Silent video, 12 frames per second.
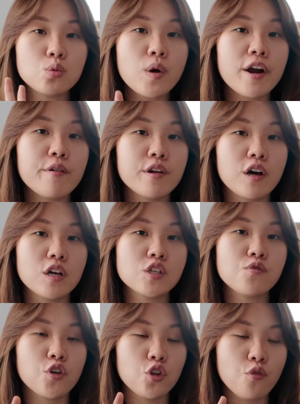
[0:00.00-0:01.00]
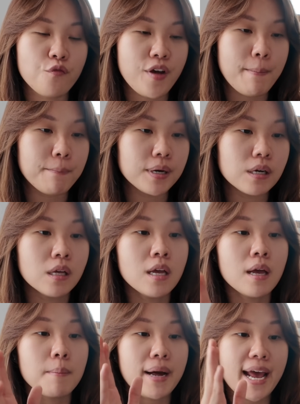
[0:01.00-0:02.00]
$200 for November,
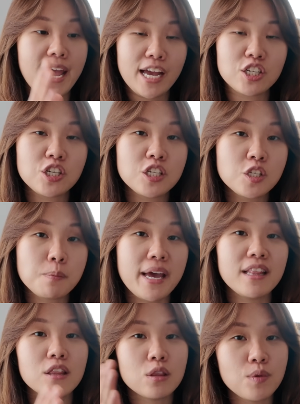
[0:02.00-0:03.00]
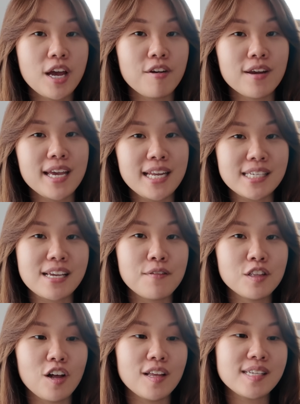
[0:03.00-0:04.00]
but I actually spent
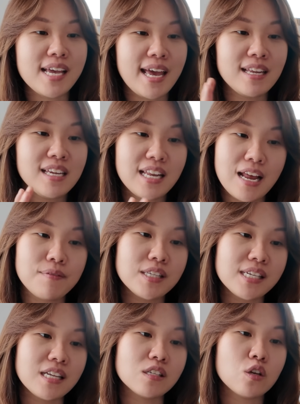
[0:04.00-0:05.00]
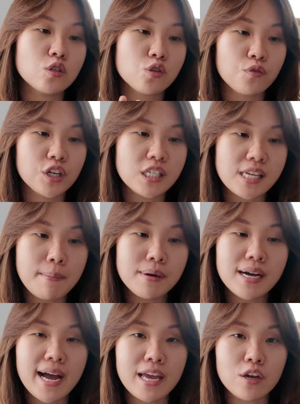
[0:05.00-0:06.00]
$387.11. So for
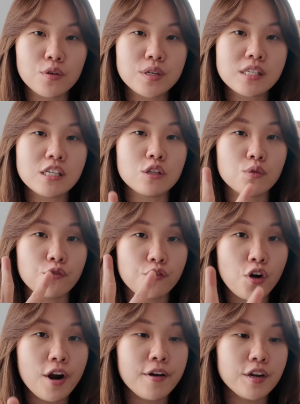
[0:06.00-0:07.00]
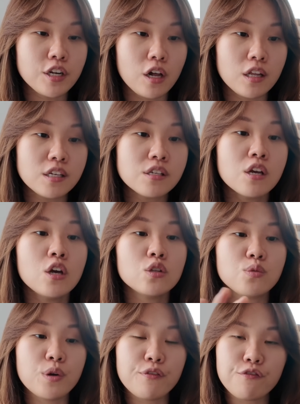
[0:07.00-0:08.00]
December, I increased it to $400
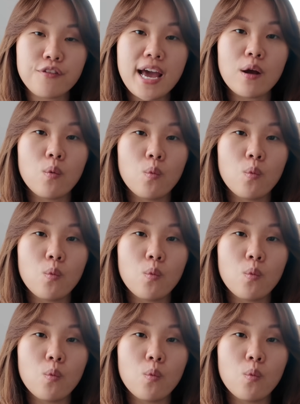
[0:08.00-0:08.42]
to reflect